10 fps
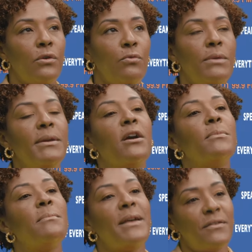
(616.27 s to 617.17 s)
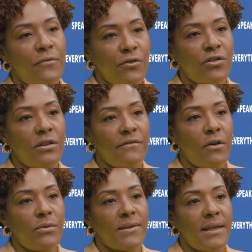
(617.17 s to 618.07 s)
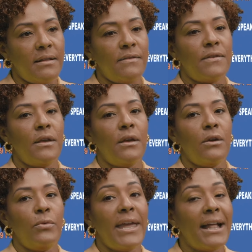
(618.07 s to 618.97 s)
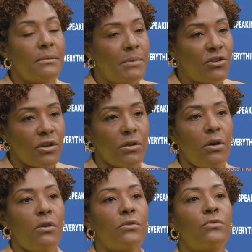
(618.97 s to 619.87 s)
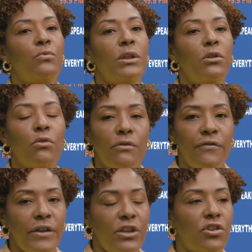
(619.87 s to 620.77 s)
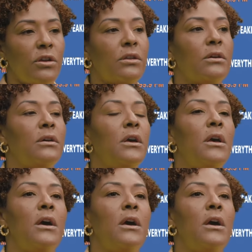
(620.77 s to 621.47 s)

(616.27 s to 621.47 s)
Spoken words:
we become the best version of ourselves. We help each other out. We look for each other.